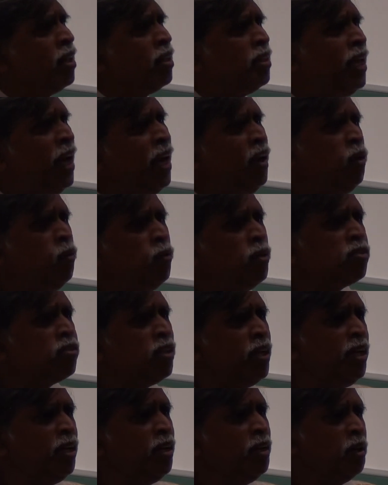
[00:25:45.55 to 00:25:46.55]
there you will
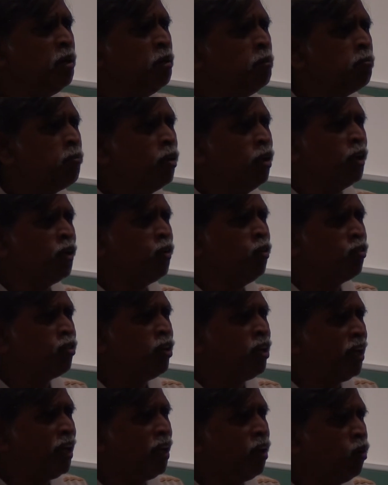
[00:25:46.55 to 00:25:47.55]
see molecules
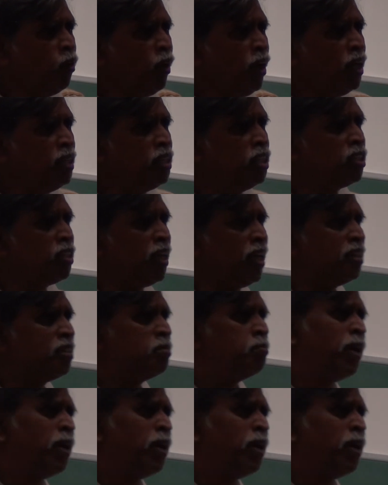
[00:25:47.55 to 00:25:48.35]
sitting in low energy states.